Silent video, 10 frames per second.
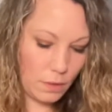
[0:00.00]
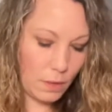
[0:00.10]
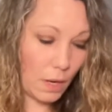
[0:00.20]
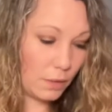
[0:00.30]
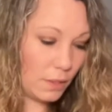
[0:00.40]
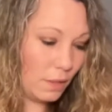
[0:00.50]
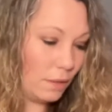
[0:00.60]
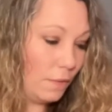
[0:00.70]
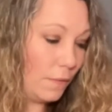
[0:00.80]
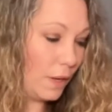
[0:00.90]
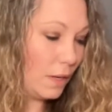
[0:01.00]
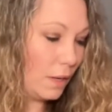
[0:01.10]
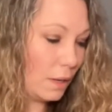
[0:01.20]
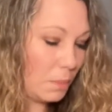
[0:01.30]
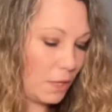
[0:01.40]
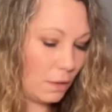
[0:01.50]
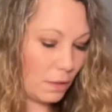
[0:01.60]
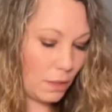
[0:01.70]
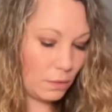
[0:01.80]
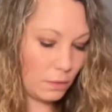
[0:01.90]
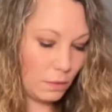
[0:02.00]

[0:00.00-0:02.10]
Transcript: Constantly fighting, I'm hearing.